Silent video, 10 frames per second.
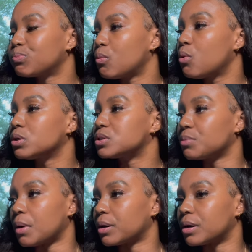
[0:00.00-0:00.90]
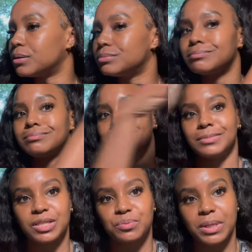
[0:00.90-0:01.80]
Or tomorrow,
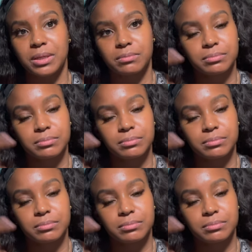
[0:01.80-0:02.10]
this week.